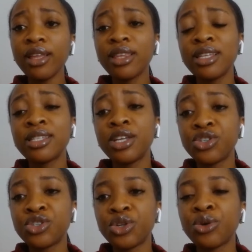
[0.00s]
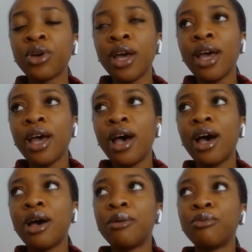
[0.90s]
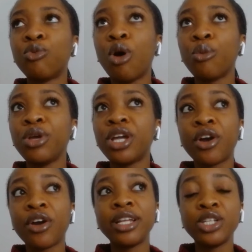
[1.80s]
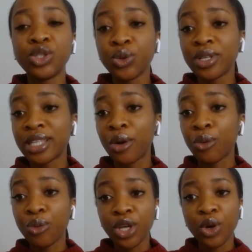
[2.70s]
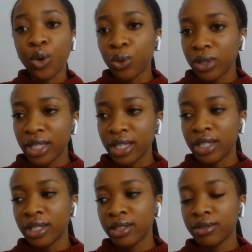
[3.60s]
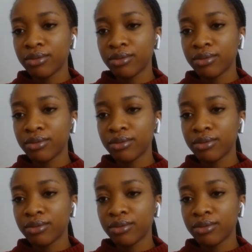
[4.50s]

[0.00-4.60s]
this issue, what we currently do is that we only